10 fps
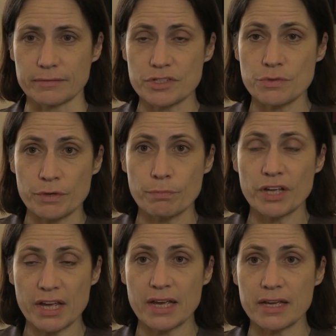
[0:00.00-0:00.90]
So we're
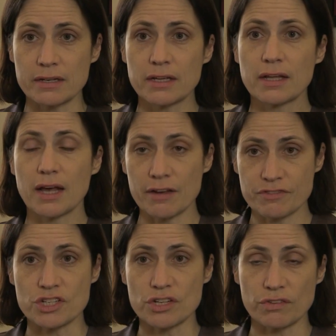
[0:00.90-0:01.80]
bringing in,
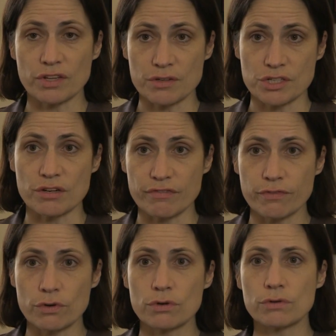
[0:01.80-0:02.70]
after
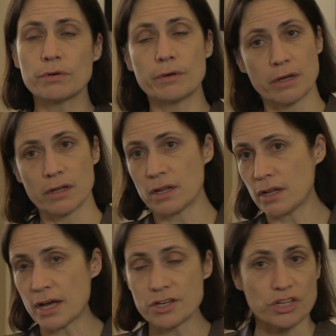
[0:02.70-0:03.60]
2004, a
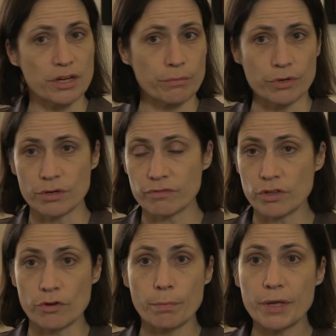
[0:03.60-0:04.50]
larger number of
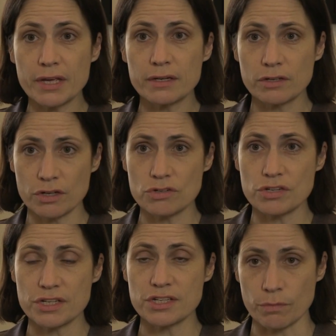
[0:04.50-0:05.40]
European
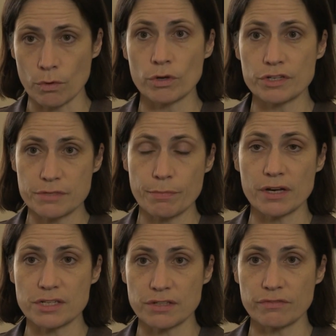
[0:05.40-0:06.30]
countries that were once
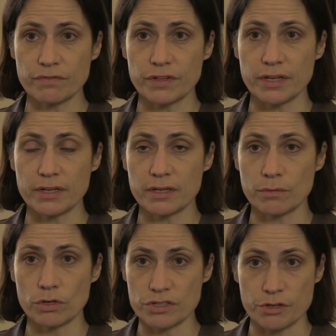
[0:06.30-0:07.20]
parts of the
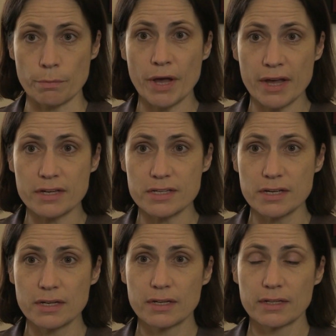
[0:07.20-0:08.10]
Warsaw Pact
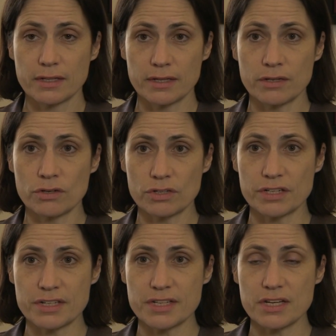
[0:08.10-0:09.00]

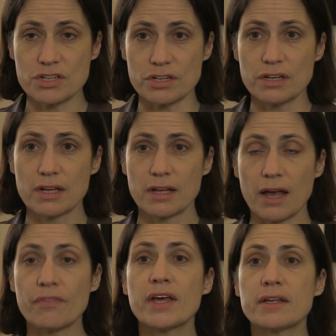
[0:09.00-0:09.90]
organisation,
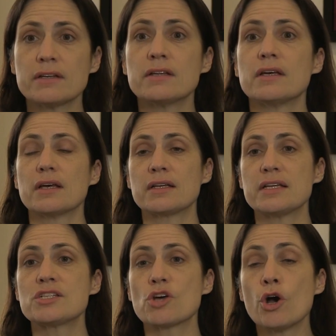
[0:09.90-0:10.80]
and then at
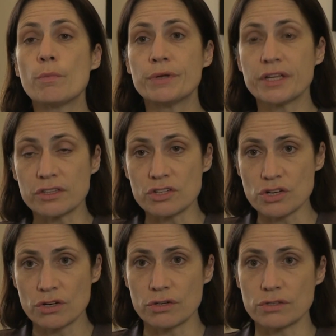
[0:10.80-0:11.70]
least opening the
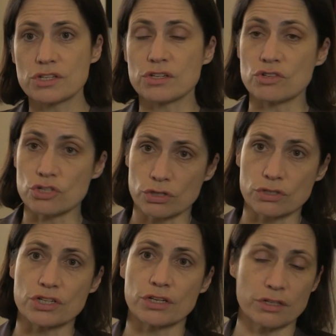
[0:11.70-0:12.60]
door to
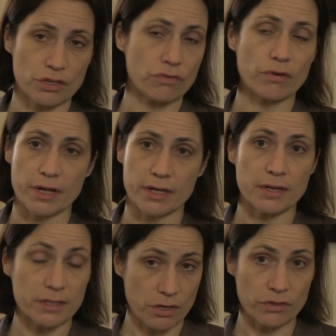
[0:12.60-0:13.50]
Georgia and Ukraine
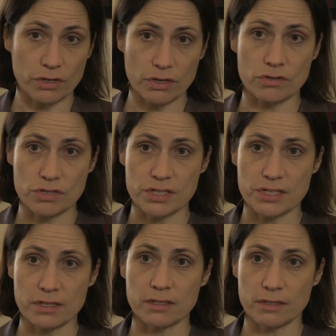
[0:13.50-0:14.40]
and other countries
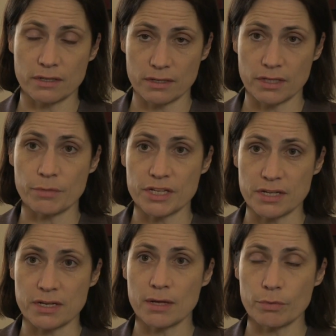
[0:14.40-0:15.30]
in the
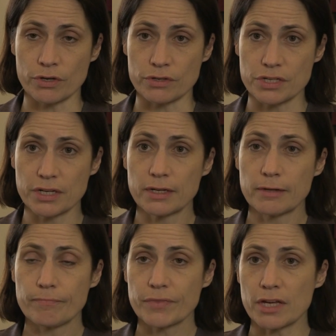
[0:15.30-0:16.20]
immediate neighbourhood.
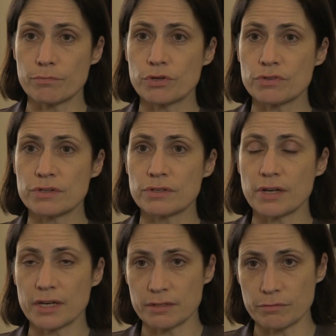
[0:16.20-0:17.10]
And Putin
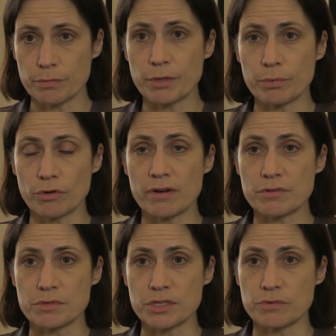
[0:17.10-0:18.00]
and the people
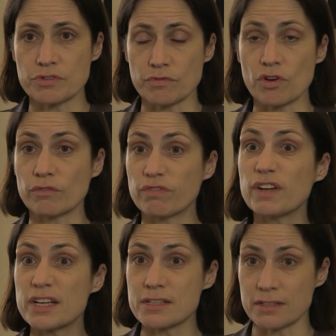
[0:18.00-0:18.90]
around him seem to have
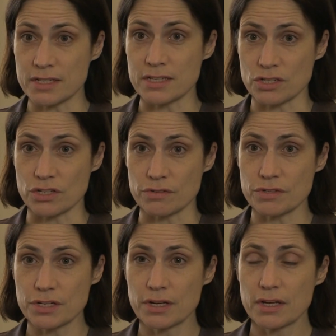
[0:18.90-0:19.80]
conflated these
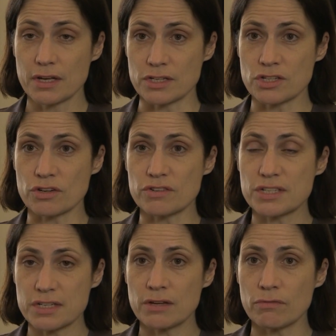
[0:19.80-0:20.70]
issues and to sort of
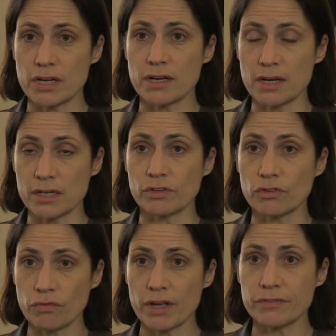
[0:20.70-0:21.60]
see really a kind of a
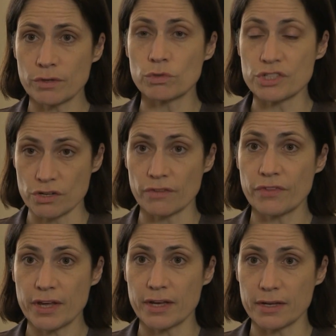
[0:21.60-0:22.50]
threat that was not
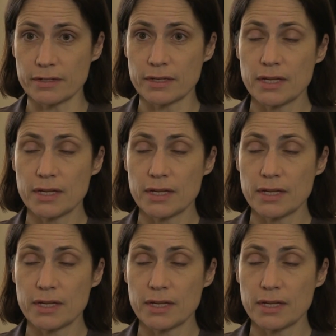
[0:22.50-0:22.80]
there.